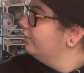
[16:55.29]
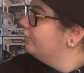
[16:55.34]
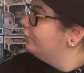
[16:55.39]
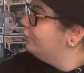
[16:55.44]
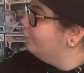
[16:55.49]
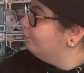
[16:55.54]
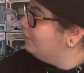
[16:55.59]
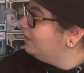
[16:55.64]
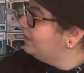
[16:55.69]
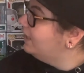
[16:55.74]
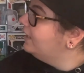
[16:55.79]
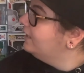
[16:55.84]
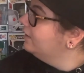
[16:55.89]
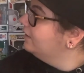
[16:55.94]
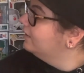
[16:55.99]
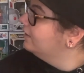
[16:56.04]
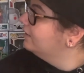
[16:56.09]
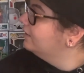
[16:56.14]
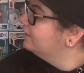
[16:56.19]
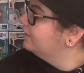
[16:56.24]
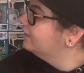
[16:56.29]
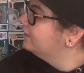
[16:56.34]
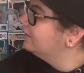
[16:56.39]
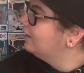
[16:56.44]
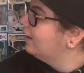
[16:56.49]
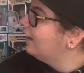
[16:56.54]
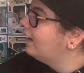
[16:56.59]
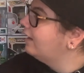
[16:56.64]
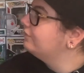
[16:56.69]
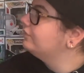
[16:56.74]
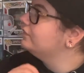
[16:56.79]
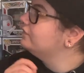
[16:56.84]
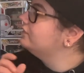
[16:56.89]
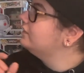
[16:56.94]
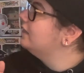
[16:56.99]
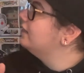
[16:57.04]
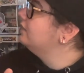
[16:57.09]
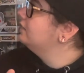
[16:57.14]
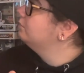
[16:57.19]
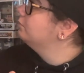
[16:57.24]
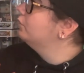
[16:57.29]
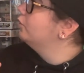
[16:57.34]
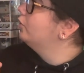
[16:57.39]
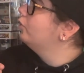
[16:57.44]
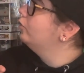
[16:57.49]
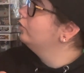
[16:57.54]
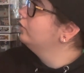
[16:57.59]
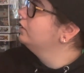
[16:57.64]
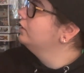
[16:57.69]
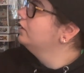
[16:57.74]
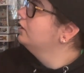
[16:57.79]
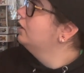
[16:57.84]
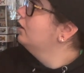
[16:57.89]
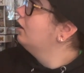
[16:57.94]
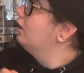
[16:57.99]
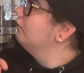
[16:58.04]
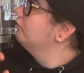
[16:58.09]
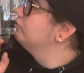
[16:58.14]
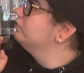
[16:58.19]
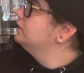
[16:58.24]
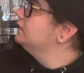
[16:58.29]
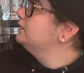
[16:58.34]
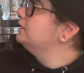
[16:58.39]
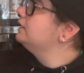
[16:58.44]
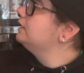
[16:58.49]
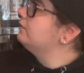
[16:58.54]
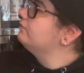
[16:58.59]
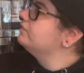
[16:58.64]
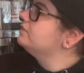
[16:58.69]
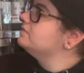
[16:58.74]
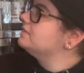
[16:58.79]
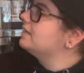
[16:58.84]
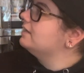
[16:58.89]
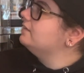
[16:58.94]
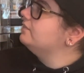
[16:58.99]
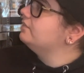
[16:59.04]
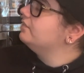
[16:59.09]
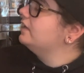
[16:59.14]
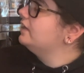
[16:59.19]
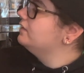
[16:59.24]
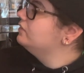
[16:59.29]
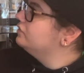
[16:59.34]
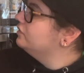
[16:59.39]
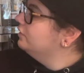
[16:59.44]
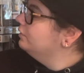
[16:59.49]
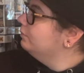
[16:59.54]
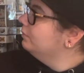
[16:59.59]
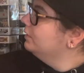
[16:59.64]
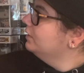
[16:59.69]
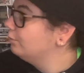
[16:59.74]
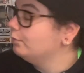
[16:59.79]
For me, after seeing them all, I really love the Danny Phantom.